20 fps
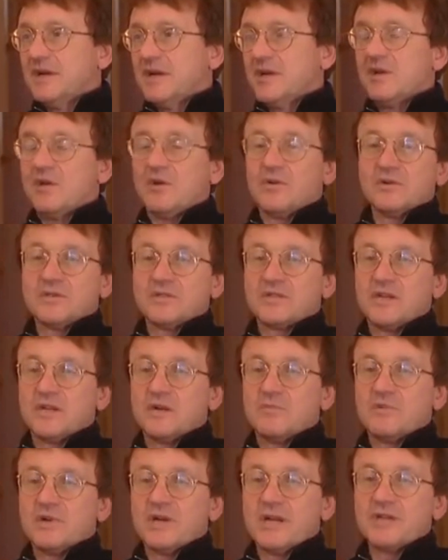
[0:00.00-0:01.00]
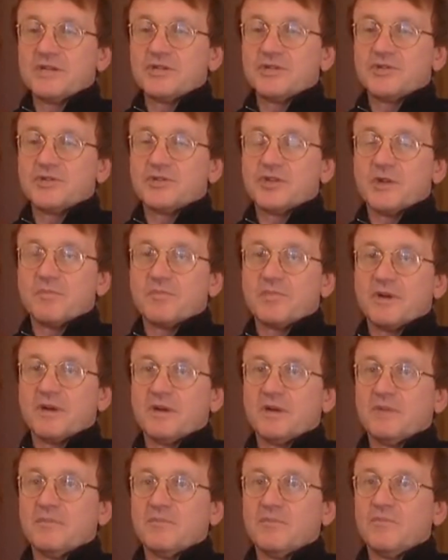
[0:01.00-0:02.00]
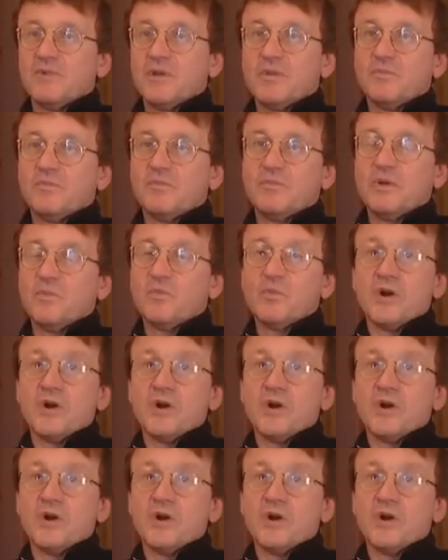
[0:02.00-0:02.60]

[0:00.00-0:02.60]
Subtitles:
long-term relationship. We